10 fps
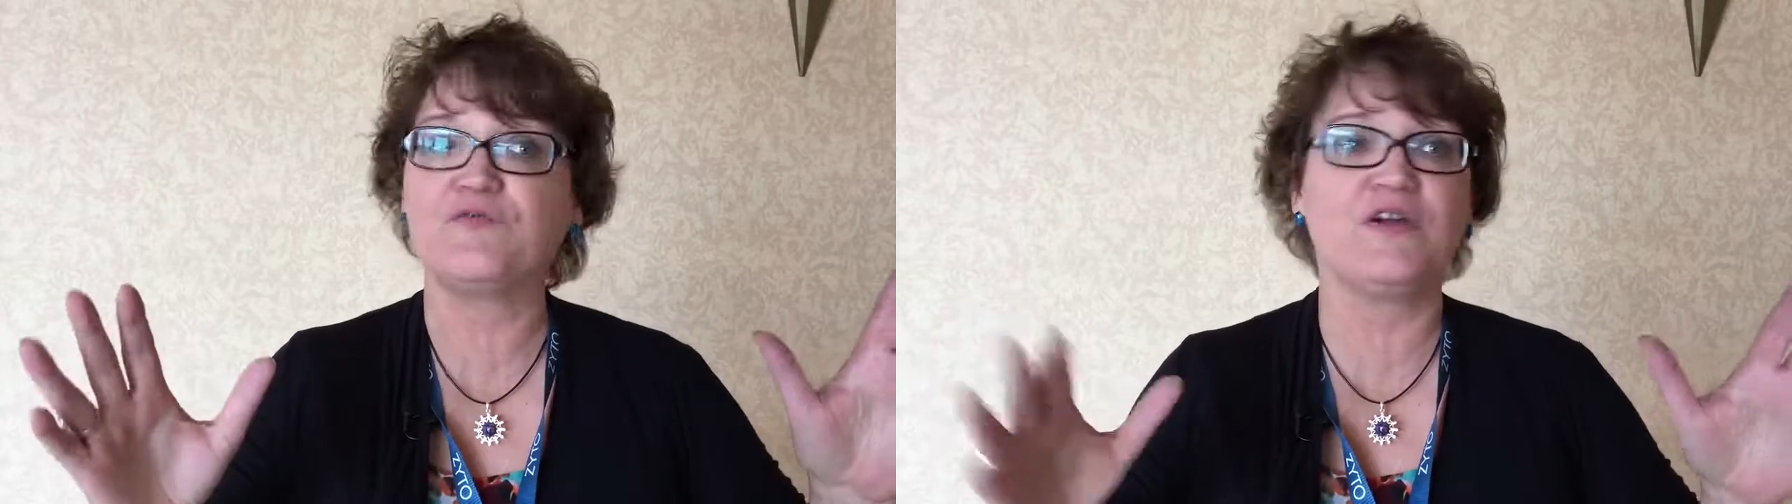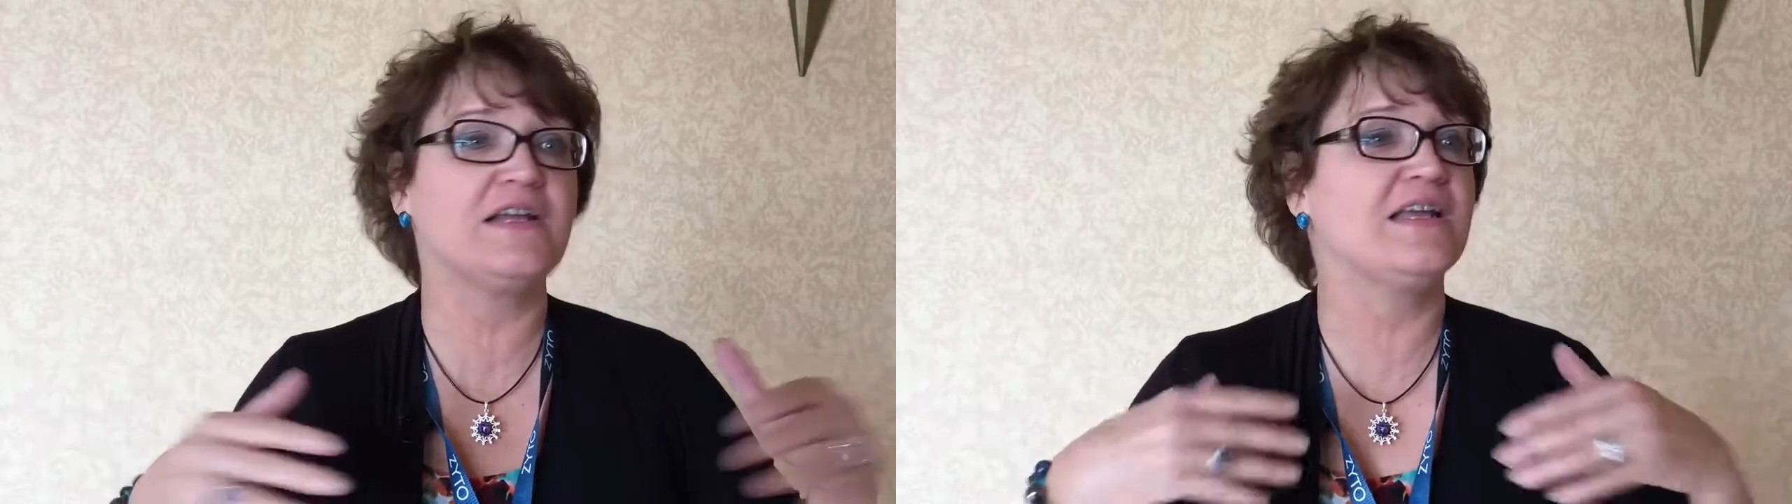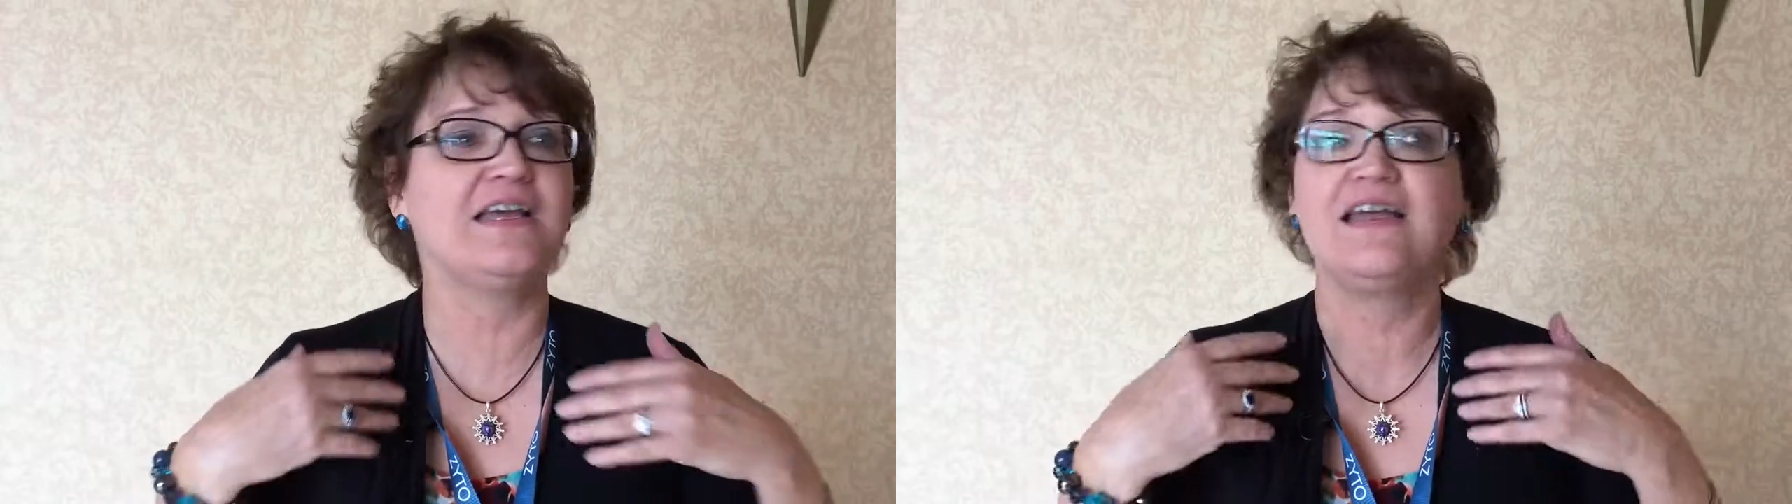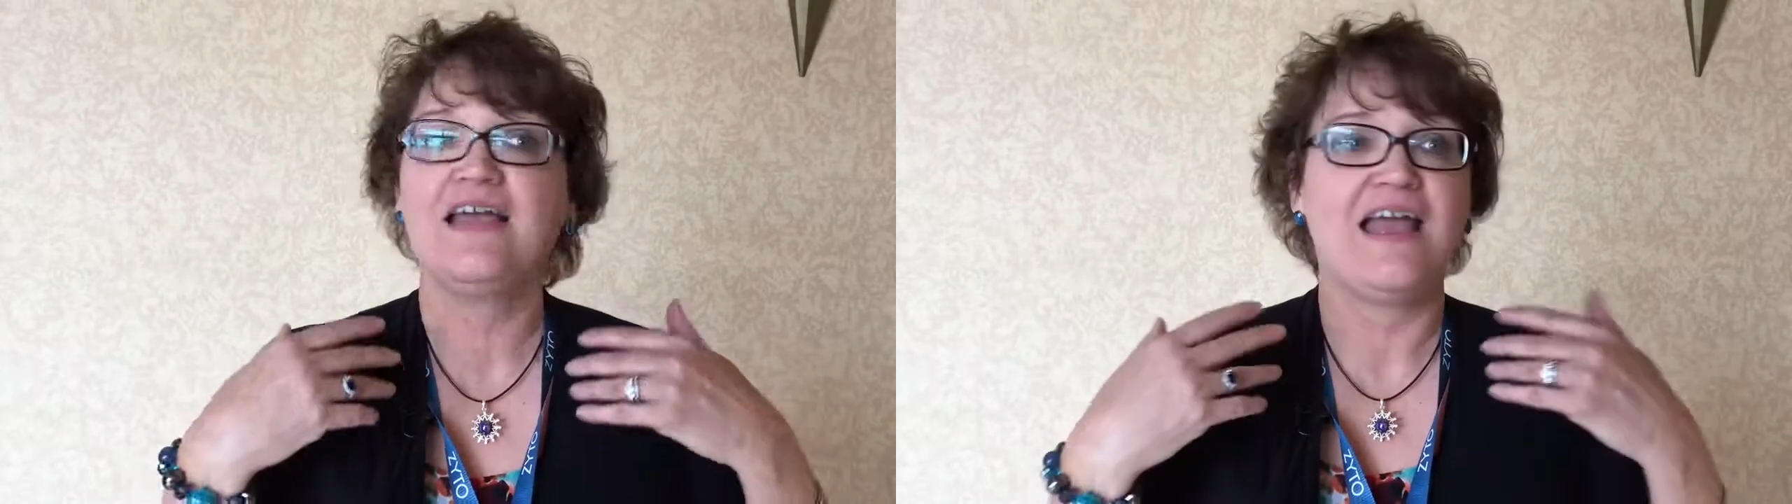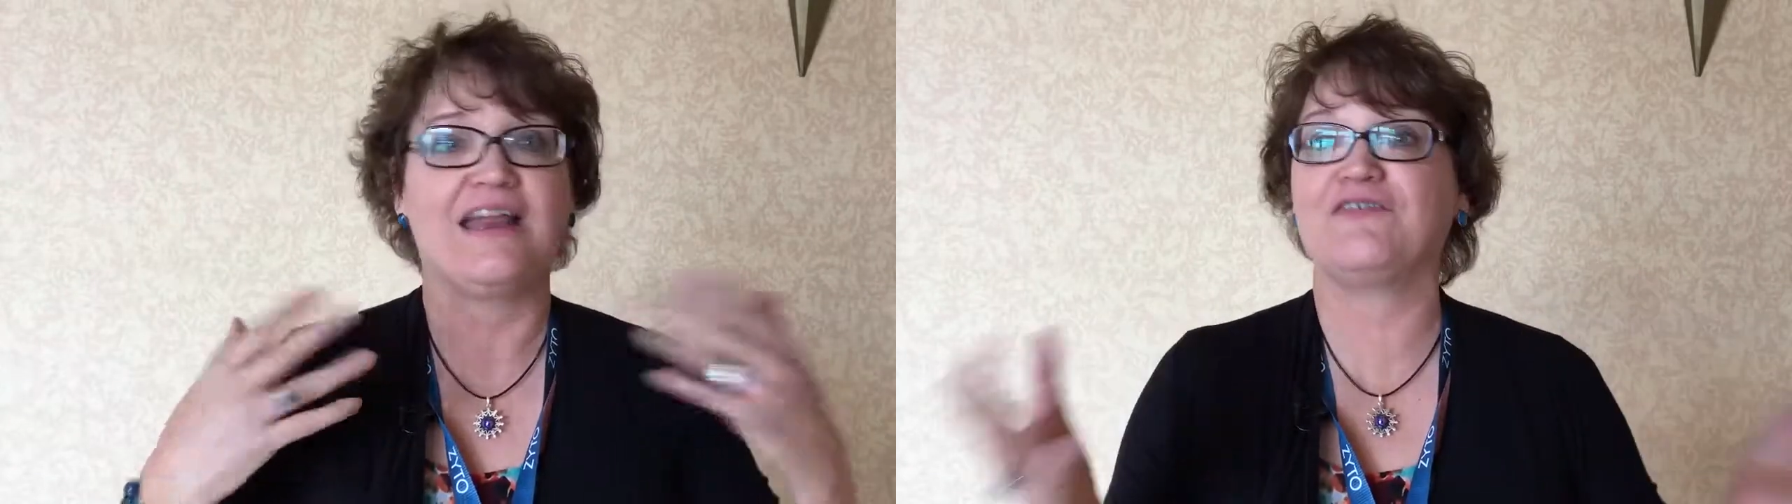freely,
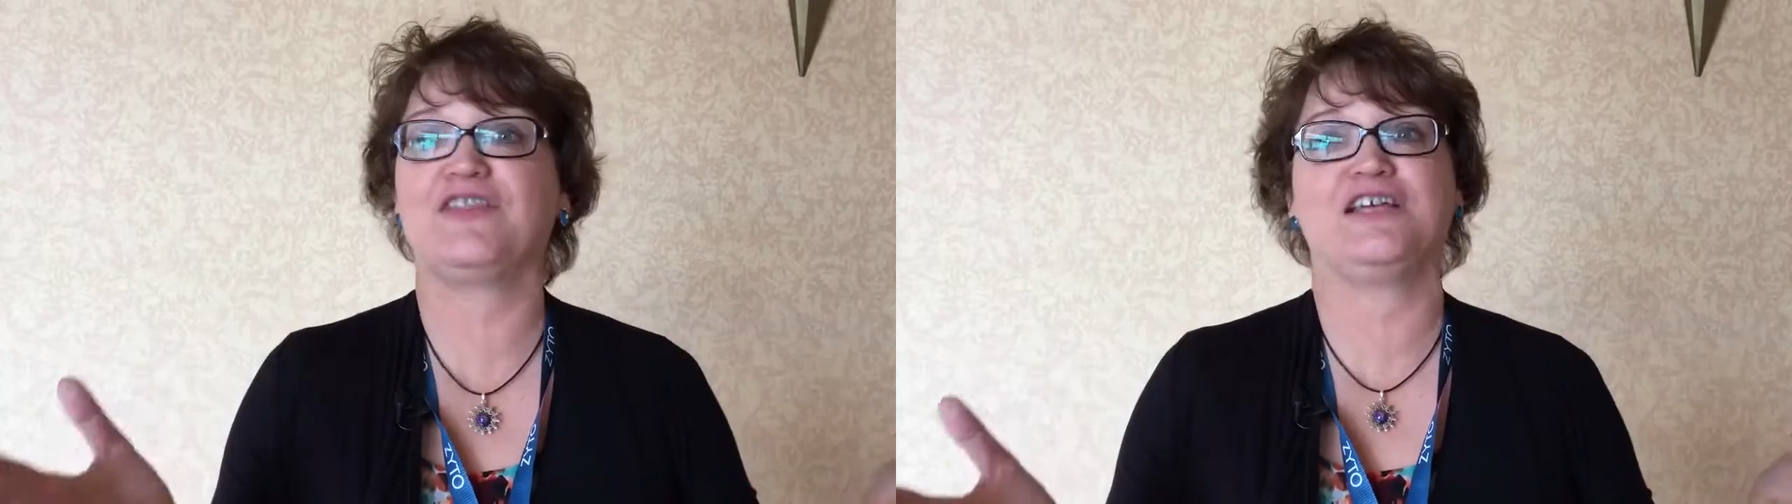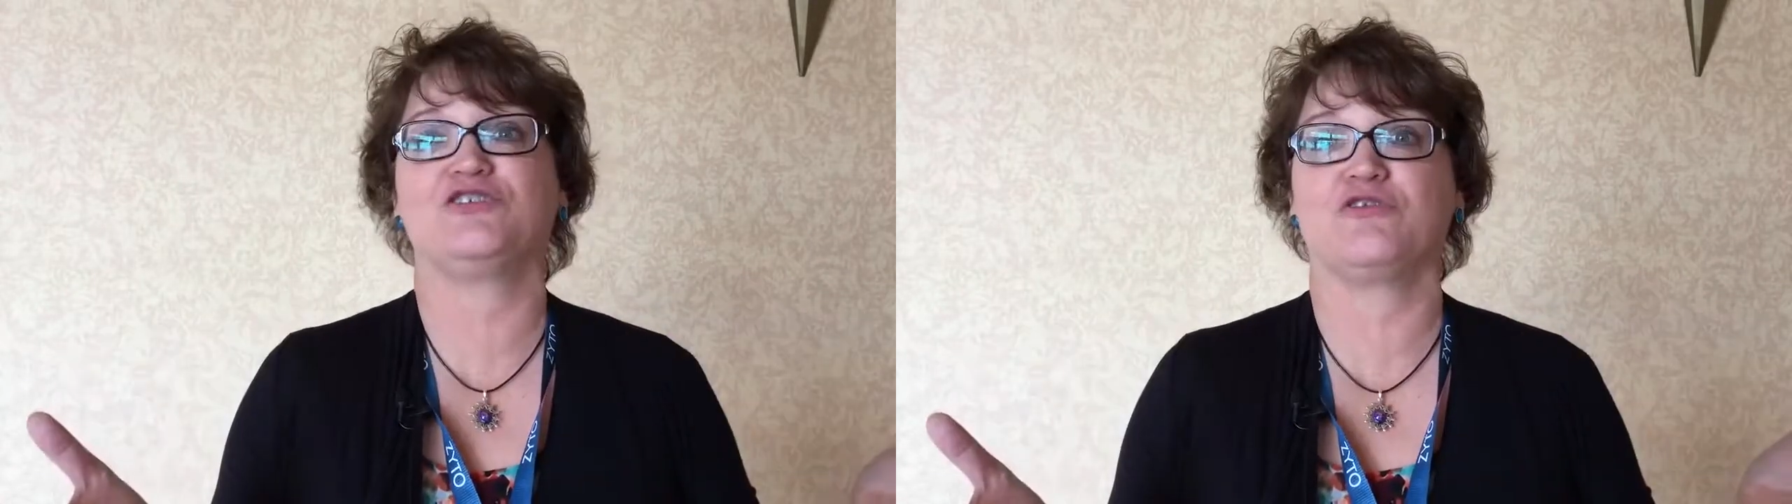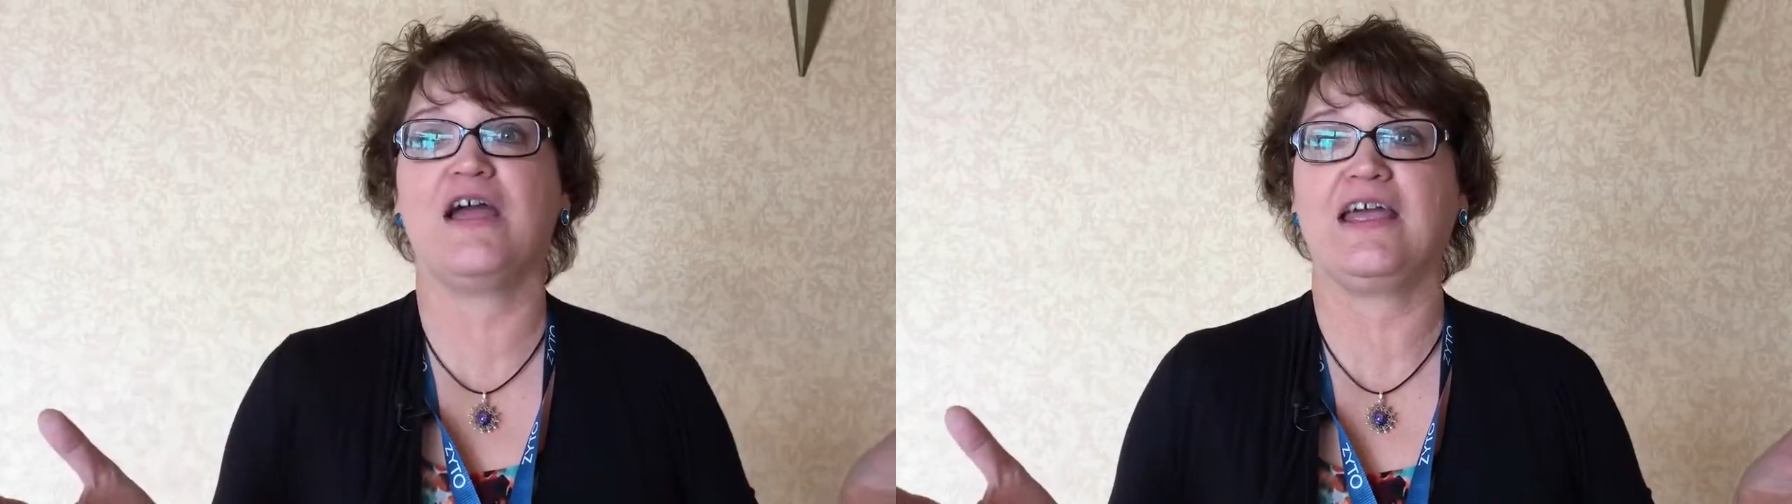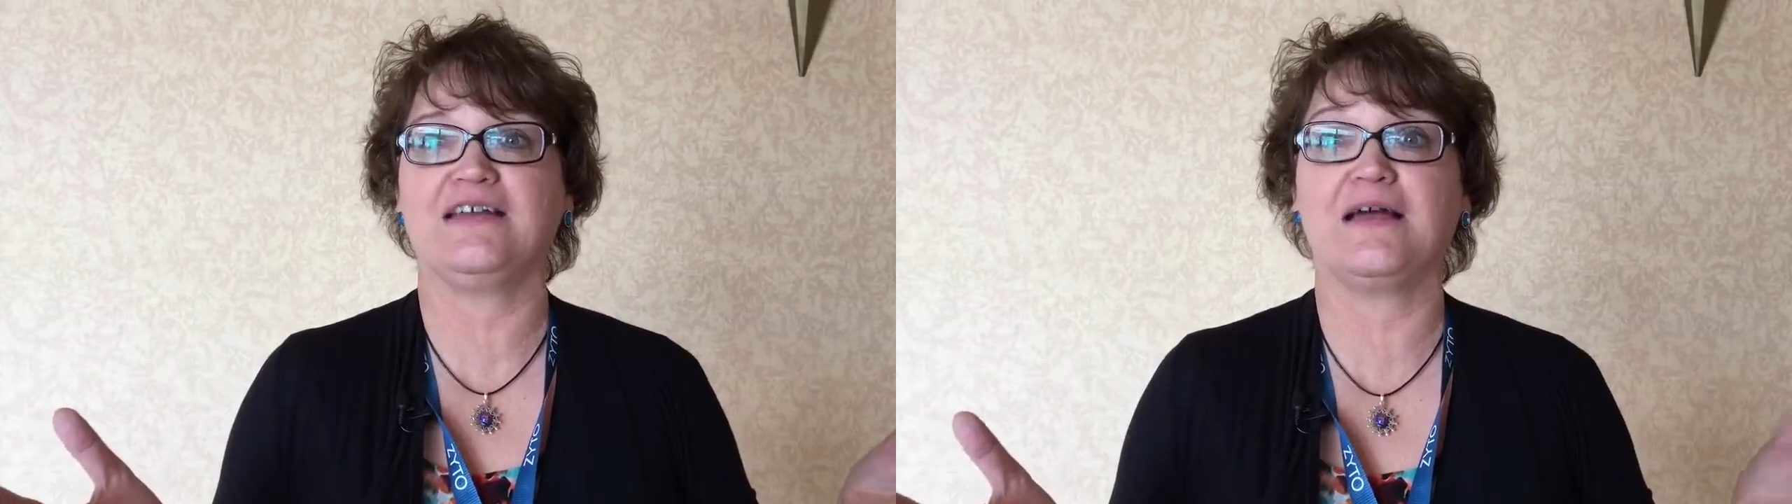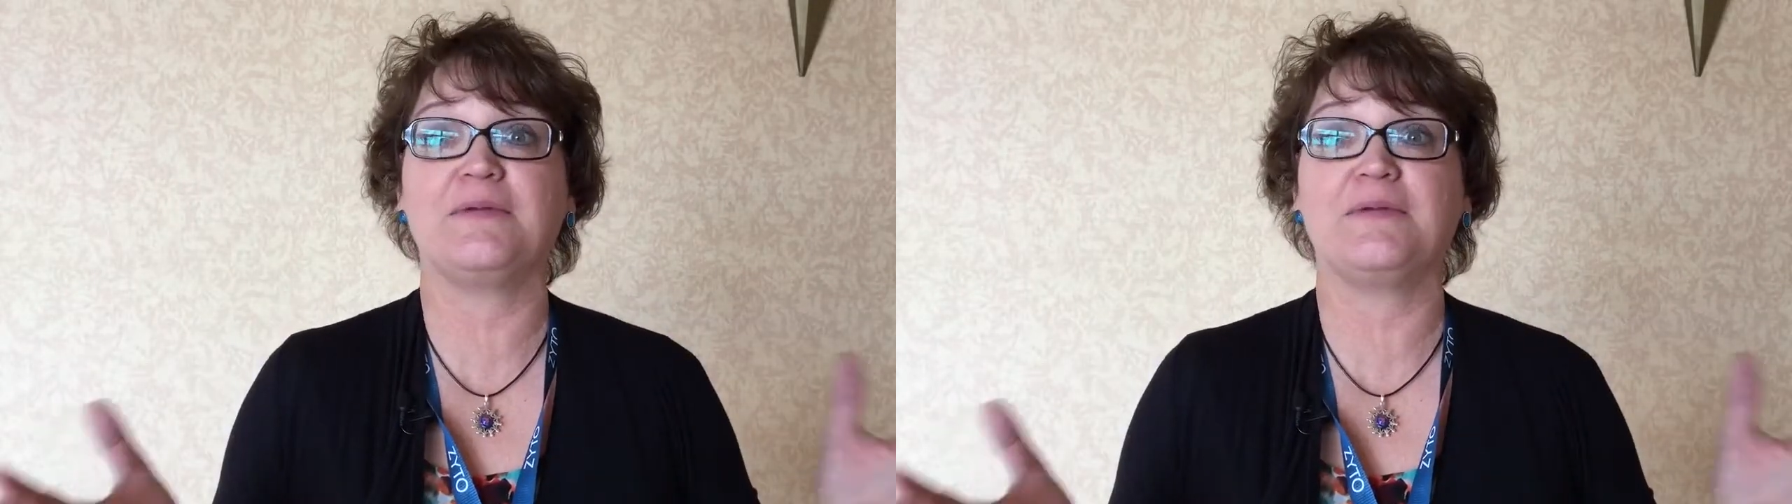and everything's great.